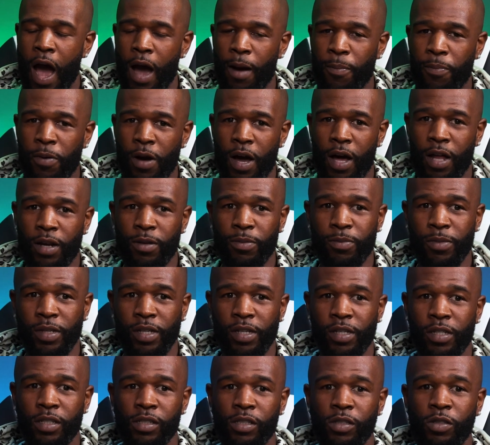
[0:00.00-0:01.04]
Our problem
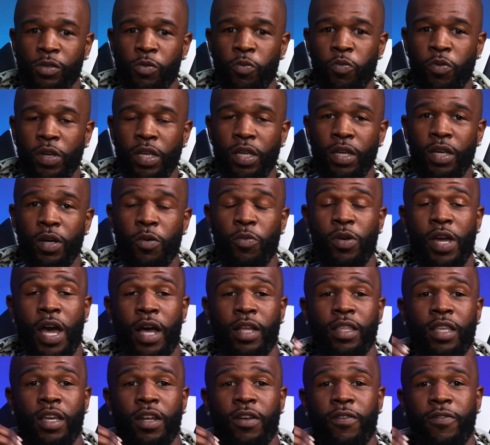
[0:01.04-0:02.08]
is we
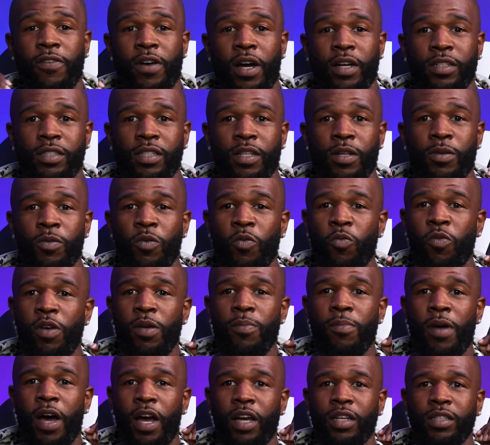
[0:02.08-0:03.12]
identify something, we
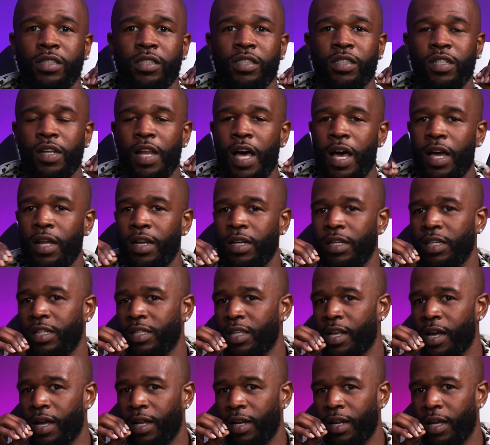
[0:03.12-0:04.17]
might slightly
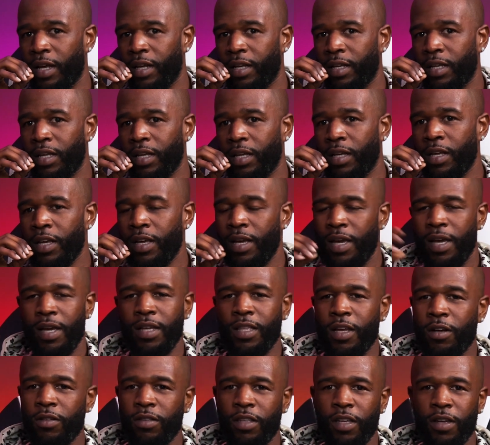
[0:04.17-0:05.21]
not like it.
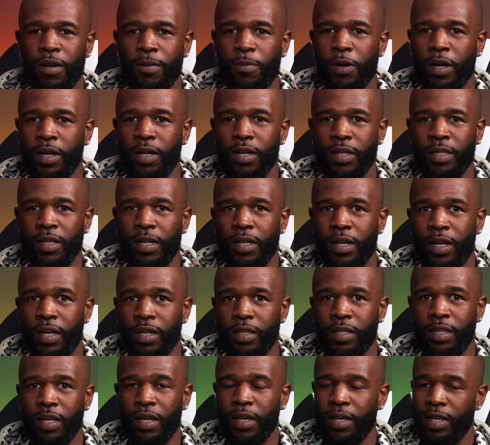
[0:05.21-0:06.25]
Ain't no deal breaker, nothing
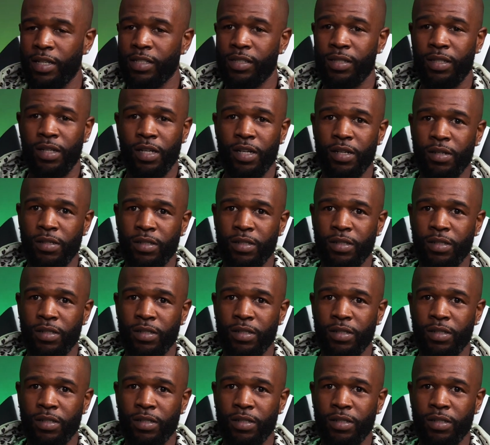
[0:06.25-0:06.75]
like that. It's